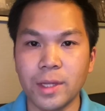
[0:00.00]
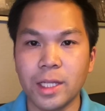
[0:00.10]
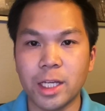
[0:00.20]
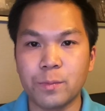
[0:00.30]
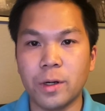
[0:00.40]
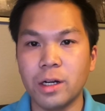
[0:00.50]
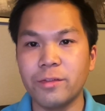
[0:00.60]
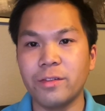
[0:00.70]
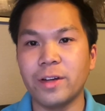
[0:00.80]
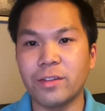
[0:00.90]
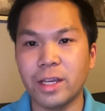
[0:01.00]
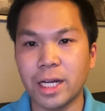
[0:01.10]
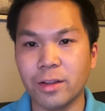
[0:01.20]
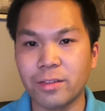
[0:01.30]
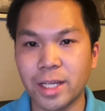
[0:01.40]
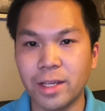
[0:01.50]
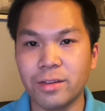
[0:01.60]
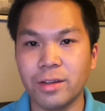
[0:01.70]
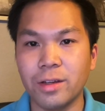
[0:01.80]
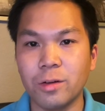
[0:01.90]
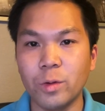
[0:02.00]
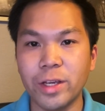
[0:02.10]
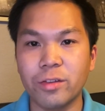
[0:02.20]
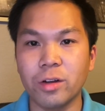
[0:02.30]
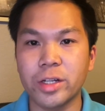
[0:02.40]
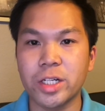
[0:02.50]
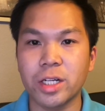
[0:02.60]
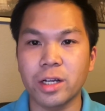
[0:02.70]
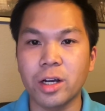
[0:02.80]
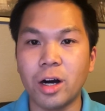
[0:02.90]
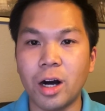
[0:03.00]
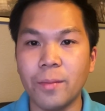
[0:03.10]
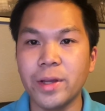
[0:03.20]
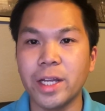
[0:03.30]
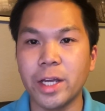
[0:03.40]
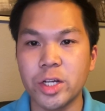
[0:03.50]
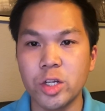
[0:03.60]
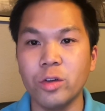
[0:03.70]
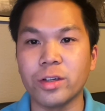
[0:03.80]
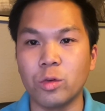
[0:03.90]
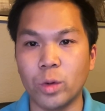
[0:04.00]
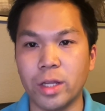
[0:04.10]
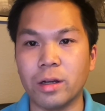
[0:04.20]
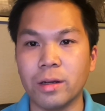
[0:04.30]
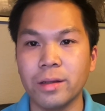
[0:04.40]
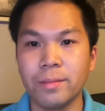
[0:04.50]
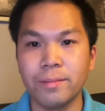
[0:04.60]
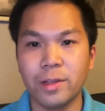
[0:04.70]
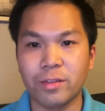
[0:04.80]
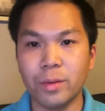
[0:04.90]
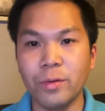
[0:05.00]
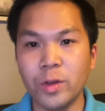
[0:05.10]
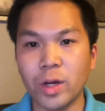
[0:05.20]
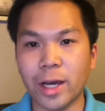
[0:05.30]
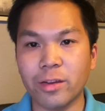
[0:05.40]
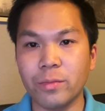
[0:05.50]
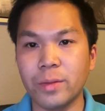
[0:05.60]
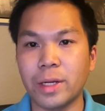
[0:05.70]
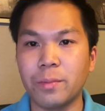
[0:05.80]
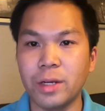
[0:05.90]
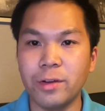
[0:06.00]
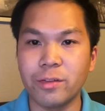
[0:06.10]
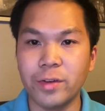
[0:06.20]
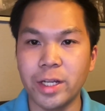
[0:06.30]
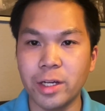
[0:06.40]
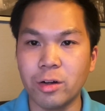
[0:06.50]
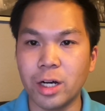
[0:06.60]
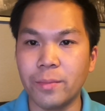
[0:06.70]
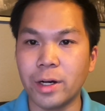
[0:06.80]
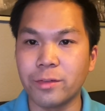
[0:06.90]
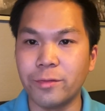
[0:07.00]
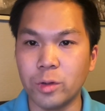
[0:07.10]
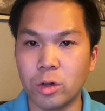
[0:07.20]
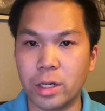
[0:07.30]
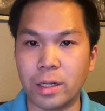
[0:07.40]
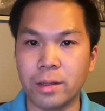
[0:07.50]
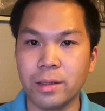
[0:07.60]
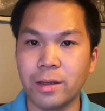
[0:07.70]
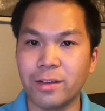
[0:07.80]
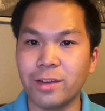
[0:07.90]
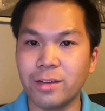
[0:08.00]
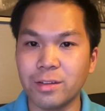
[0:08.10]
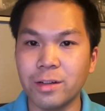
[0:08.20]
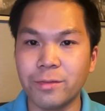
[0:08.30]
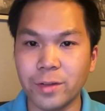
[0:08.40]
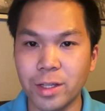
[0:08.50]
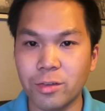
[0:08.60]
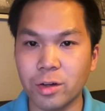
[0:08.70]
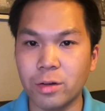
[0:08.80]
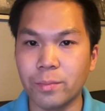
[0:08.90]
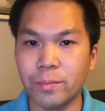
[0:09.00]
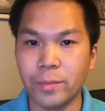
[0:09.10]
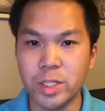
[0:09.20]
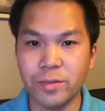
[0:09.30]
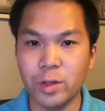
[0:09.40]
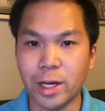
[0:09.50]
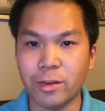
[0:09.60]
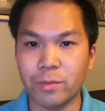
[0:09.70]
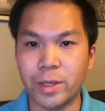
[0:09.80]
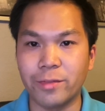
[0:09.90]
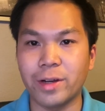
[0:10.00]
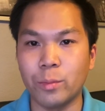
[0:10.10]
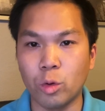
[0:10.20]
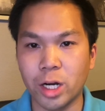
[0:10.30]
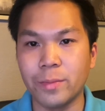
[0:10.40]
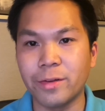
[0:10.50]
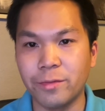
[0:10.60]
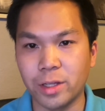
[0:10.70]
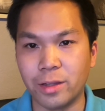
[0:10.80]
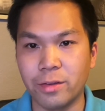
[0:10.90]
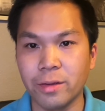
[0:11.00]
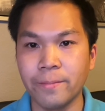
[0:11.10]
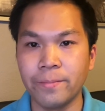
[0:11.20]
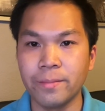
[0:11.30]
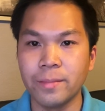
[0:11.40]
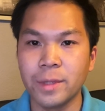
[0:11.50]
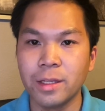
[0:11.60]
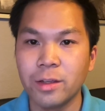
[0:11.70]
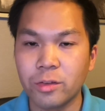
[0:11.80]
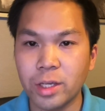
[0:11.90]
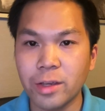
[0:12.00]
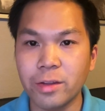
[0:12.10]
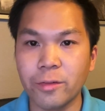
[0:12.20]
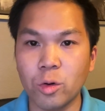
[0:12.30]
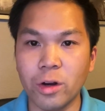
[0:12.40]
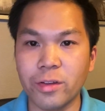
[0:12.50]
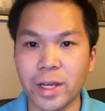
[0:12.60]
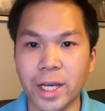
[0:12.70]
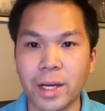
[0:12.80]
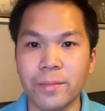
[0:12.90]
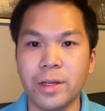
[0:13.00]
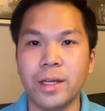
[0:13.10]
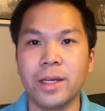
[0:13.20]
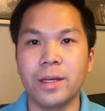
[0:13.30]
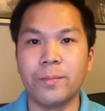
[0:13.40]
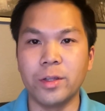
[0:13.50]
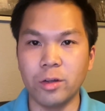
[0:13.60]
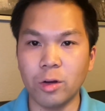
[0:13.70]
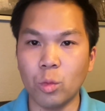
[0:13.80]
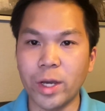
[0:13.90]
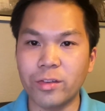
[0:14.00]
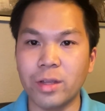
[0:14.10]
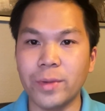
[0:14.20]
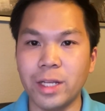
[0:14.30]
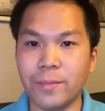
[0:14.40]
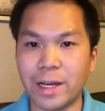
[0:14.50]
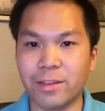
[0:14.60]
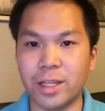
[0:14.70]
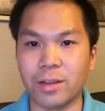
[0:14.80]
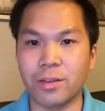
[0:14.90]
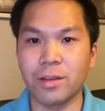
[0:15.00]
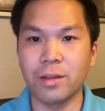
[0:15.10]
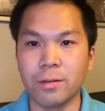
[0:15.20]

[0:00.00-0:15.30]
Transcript: As part of investing out of state, research common issues and weather. Some of you asked me in my previous video about Florida. Since it's in a flood zone, much of you asked me if I'm worried about floods. So yes, of course I am, but there are ways to minimize this.